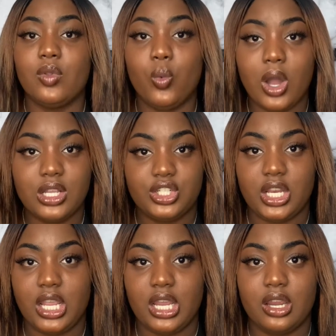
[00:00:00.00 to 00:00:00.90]
to wash the
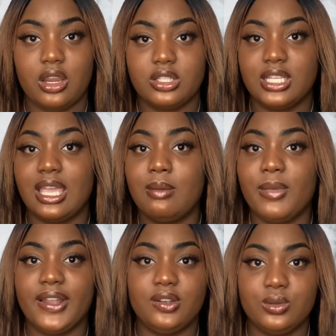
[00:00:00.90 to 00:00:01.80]
hair to get
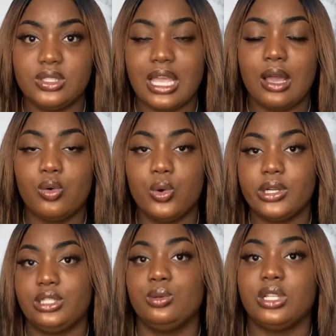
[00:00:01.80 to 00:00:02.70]
my new style, or
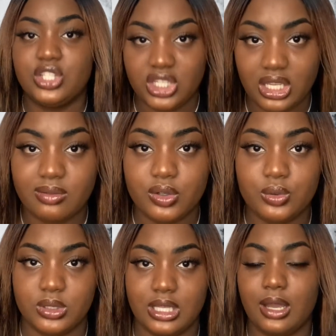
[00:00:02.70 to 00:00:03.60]
to achieve a new
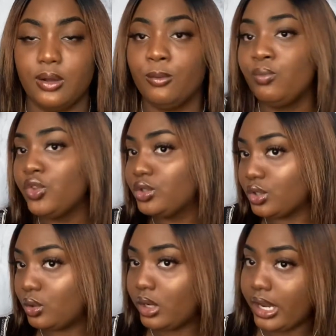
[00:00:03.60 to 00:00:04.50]
style.
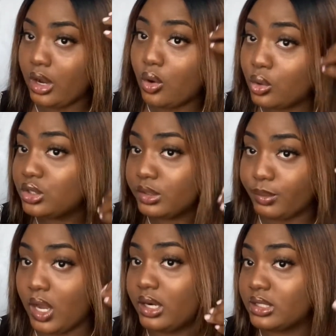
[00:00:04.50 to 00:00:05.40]
So hold your
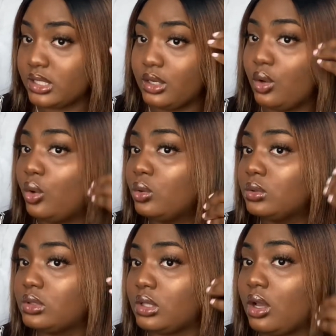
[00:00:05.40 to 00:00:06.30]
products, and it
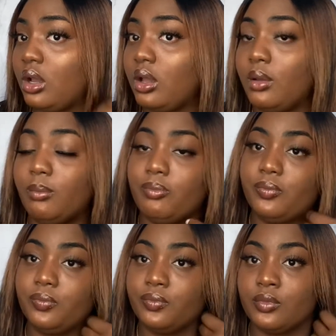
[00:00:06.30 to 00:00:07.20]
holds,
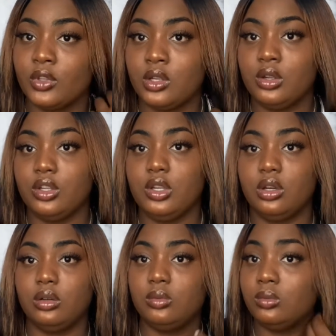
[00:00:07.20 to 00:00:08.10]
you
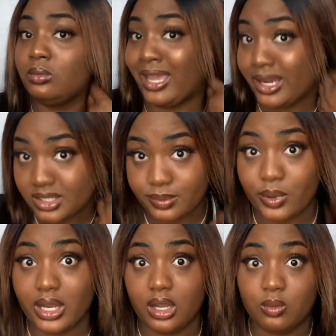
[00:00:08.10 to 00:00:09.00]
know,
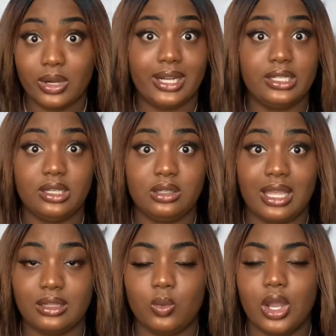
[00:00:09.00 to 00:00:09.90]
hairspray. When I did
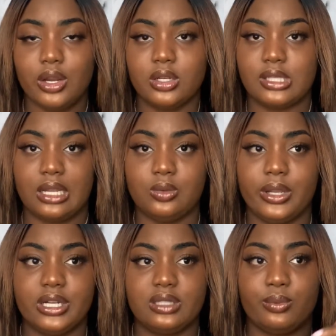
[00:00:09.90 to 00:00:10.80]
like the wand curls, I do
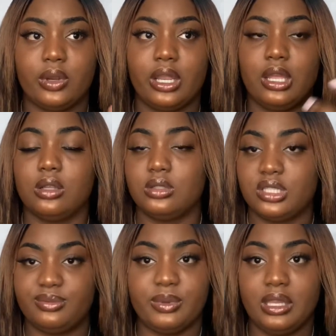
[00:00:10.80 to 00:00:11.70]
hairspray, it'll
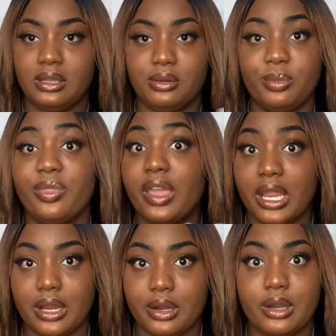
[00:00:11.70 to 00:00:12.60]
just be
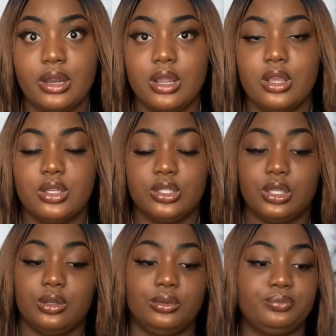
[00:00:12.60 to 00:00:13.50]
there.
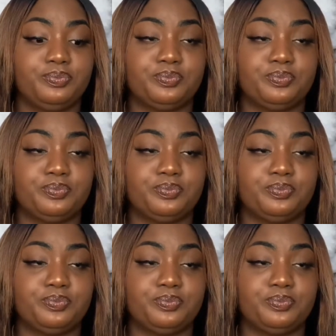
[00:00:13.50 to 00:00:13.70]
So,